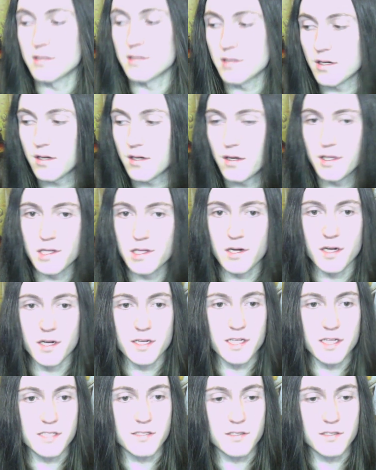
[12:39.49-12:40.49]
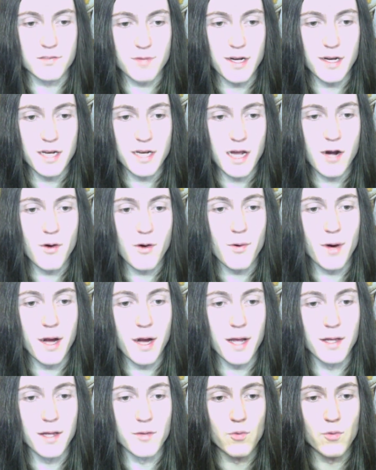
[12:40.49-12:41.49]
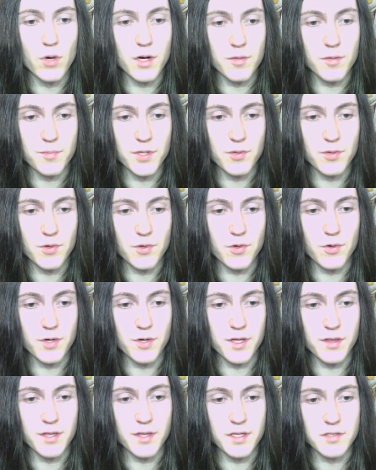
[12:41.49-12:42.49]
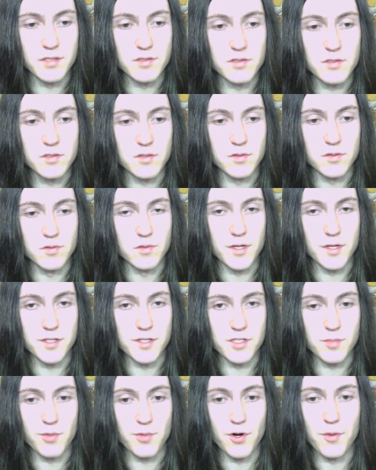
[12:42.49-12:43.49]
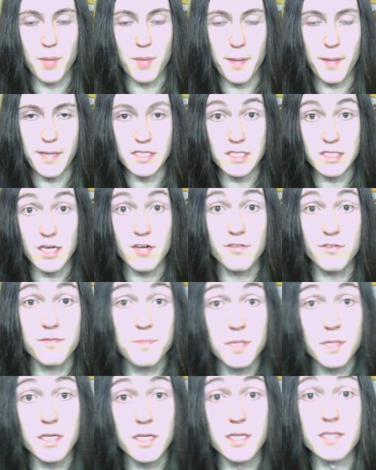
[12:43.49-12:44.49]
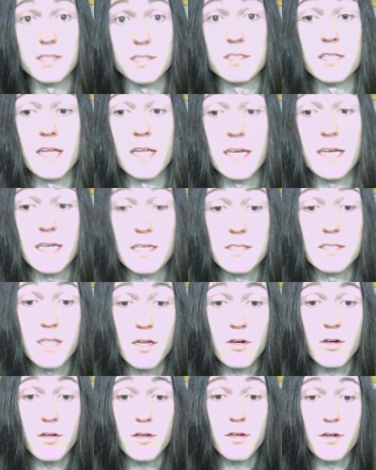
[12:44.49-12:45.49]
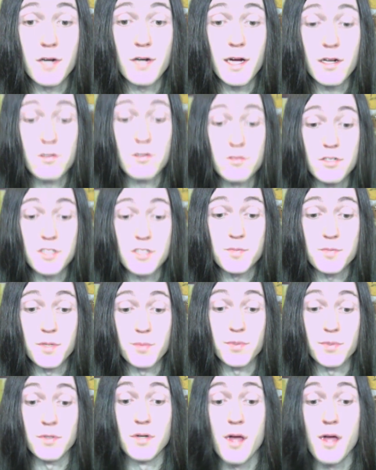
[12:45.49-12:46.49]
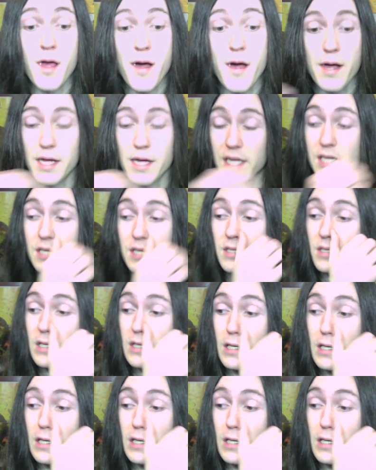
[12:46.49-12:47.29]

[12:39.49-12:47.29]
all in context, because right now I want to be recording things through Logic Pro by myself, because, like I said earlier, I don't trust people. And,